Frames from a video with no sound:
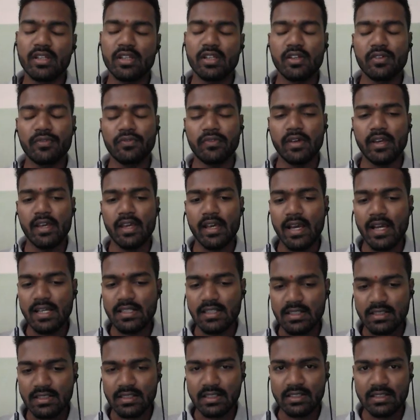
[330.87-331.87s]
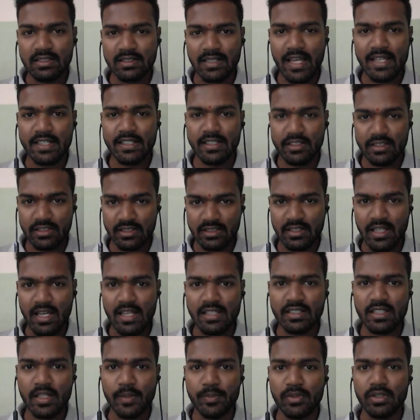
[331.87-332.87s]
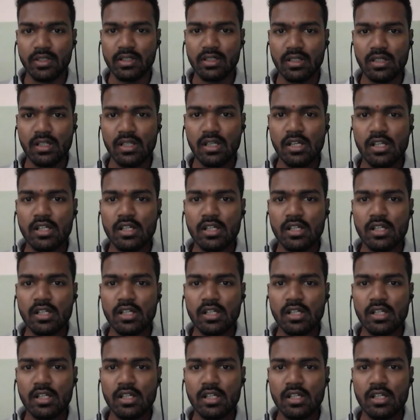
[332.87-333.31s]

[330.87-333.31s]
if AI is a skyscraper,